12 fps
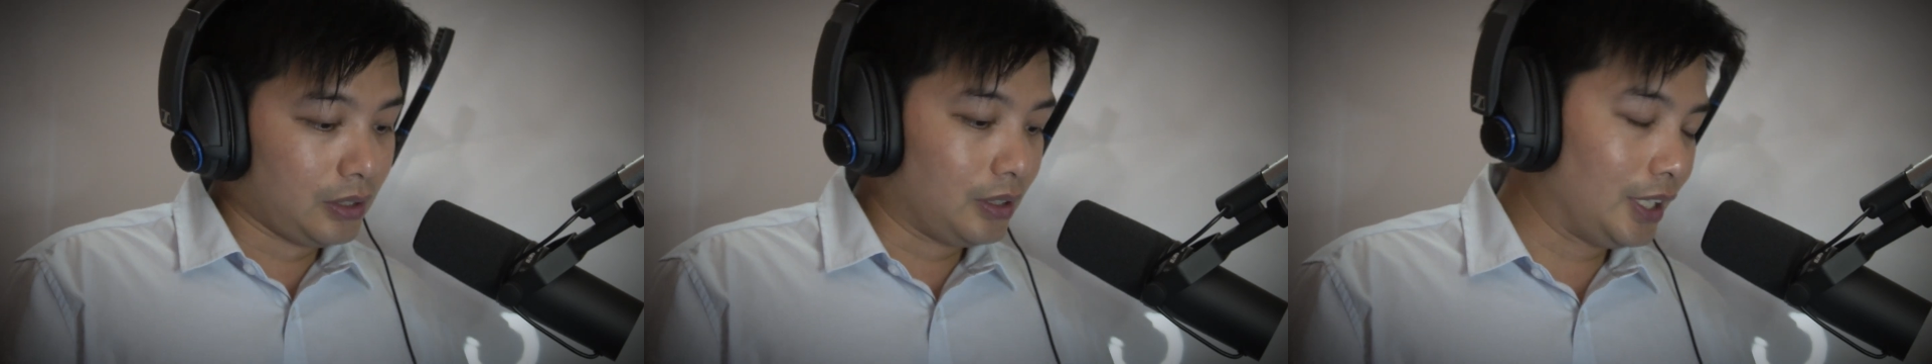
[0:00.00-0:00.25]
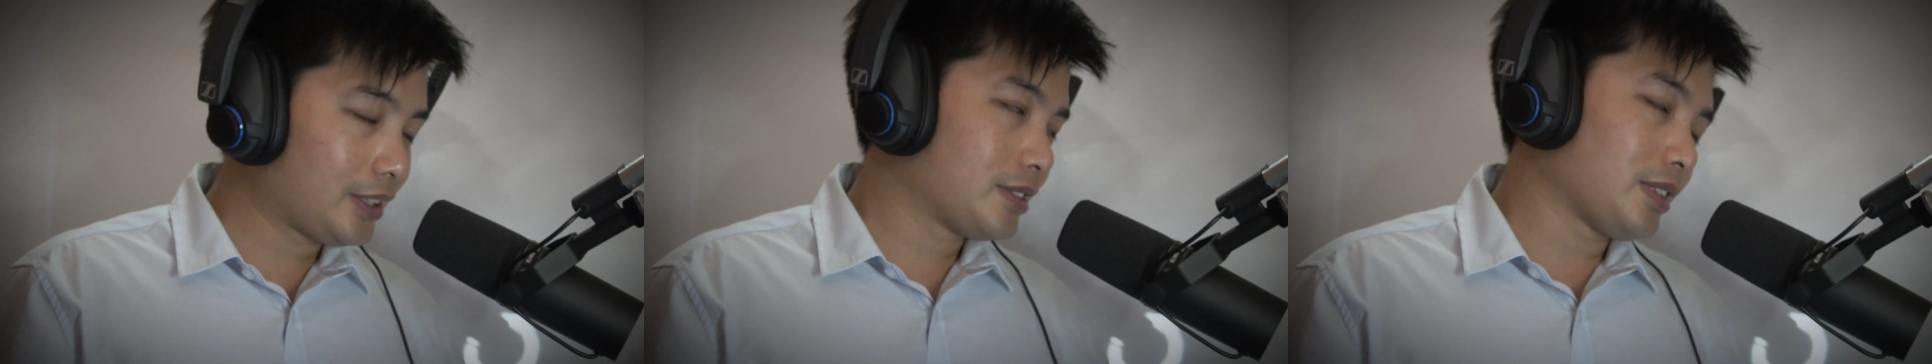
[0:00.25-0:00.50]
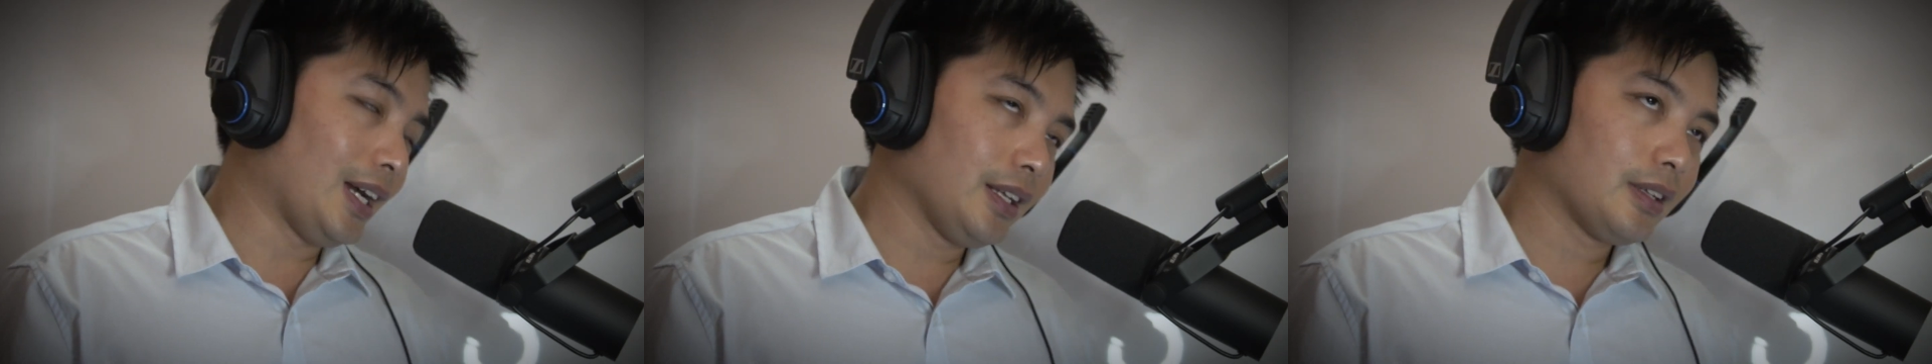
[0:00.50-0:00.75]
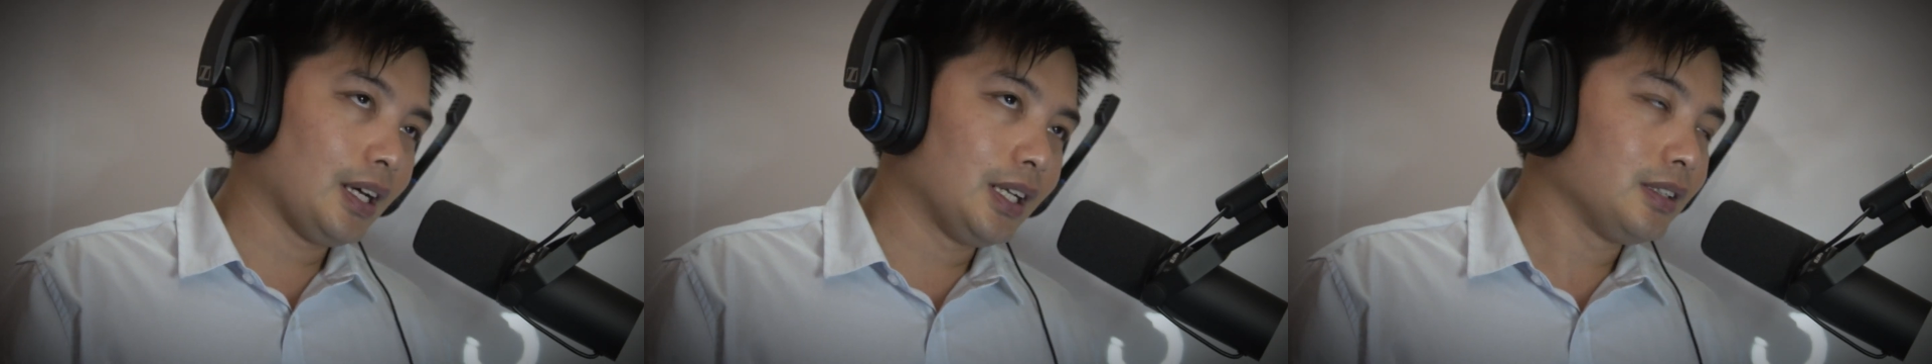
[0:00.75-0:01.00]
let's say
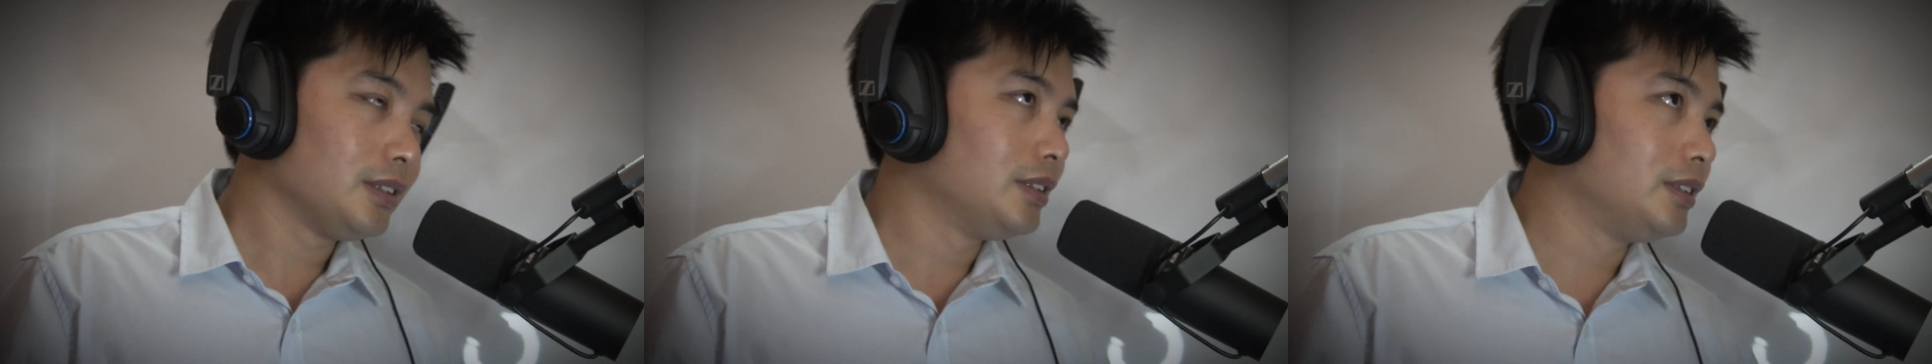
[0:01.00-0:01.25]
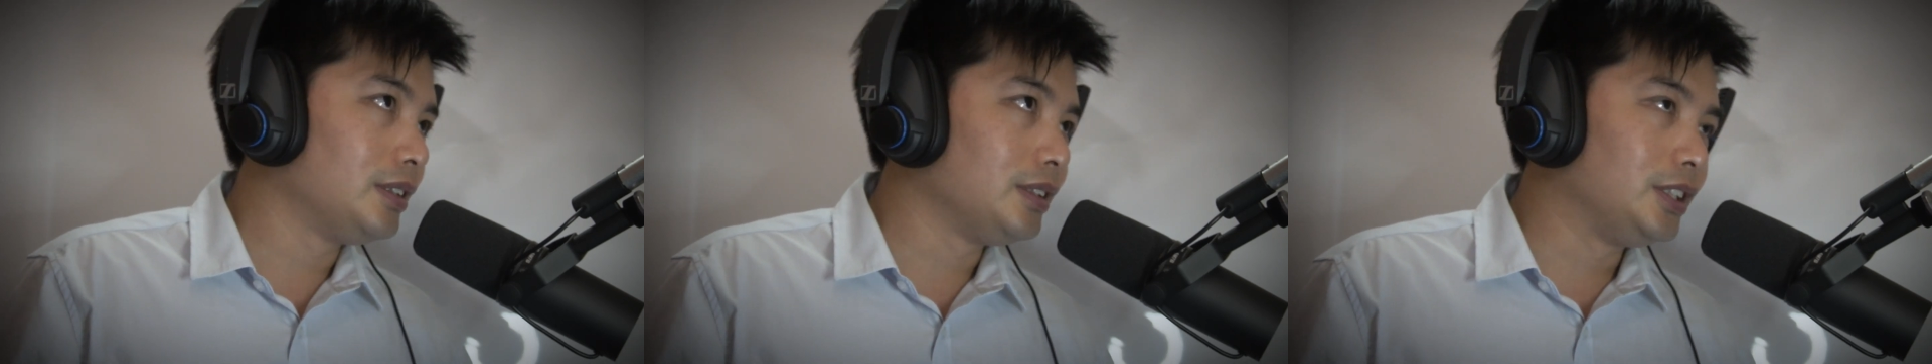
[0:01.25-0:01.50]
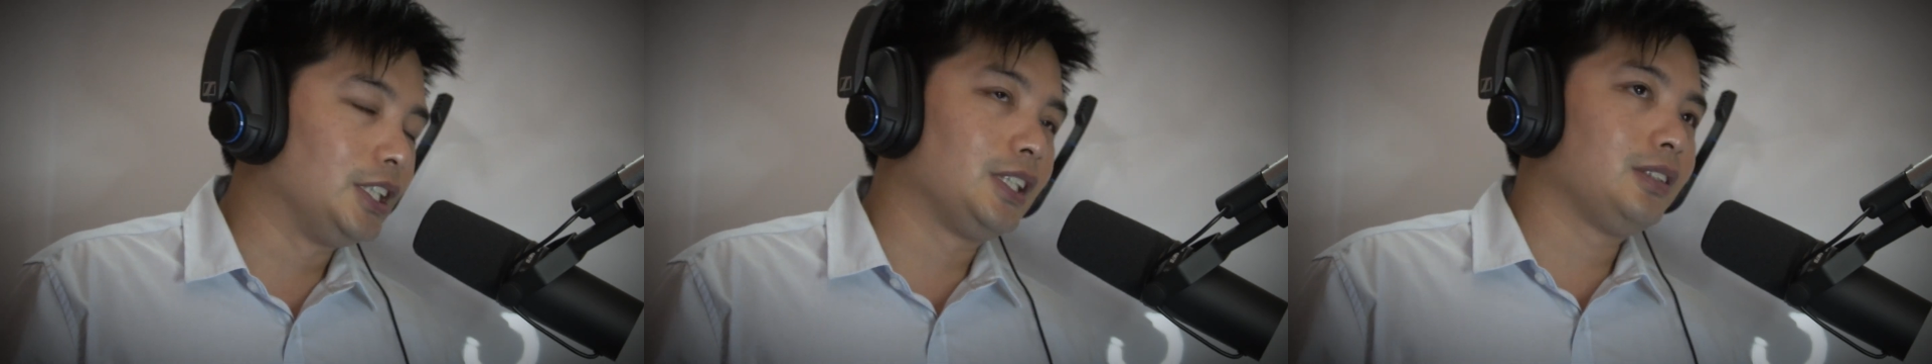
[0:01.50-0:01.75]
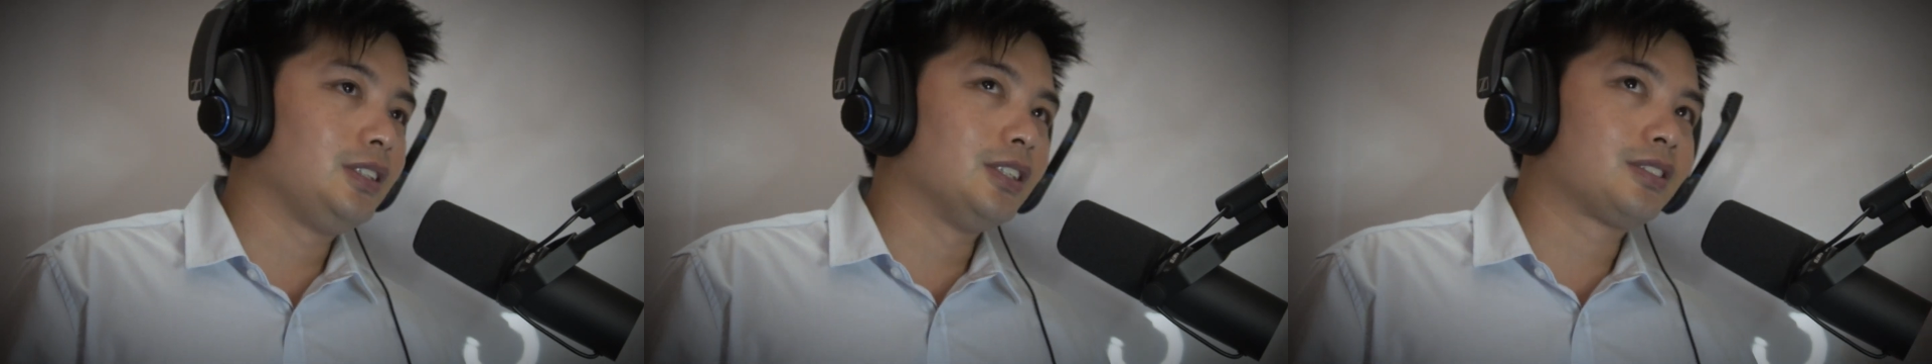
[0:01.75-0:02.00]
that
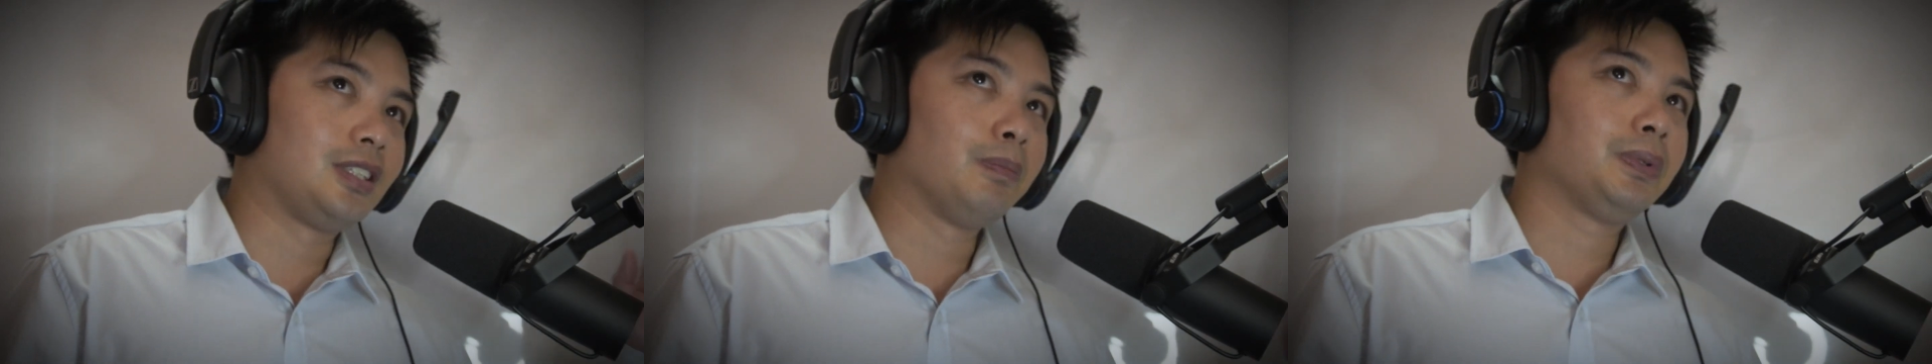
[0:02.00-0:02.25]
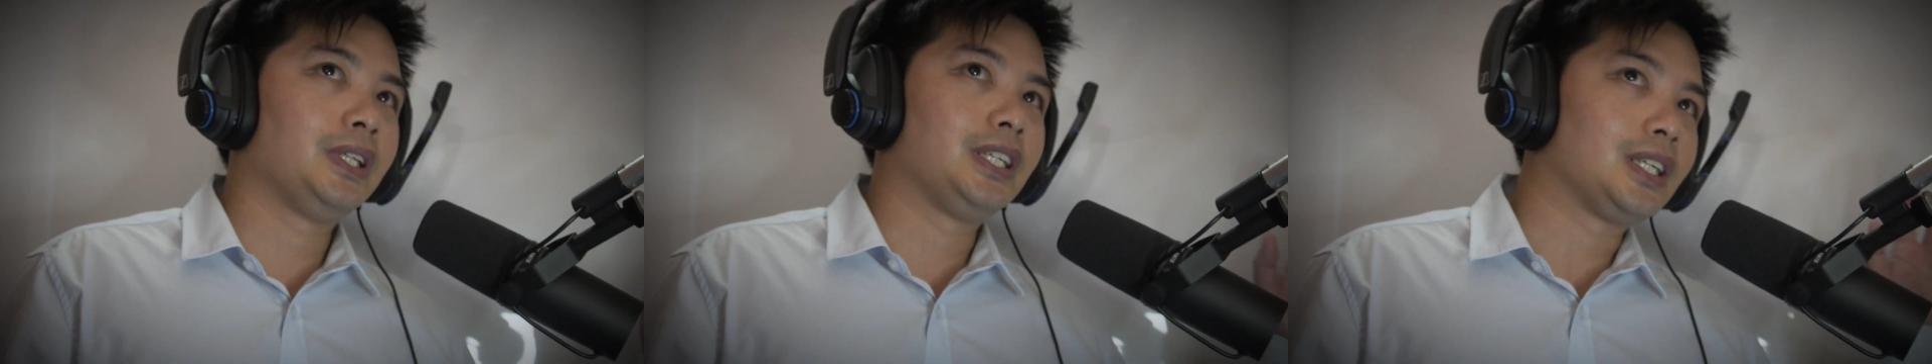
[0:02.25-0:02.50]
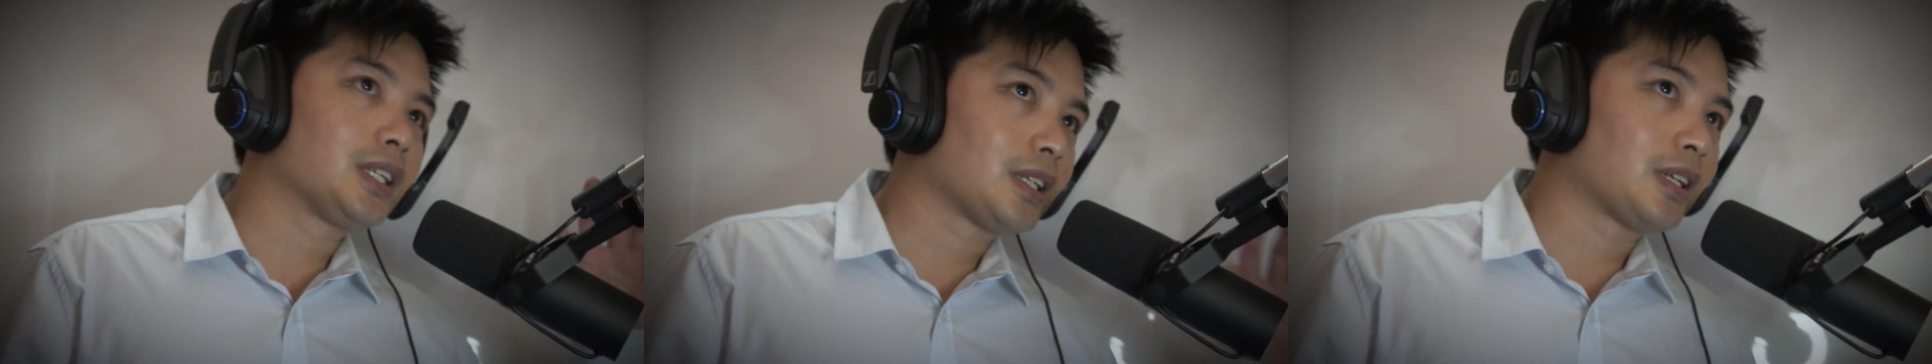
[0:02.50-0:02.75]
you simply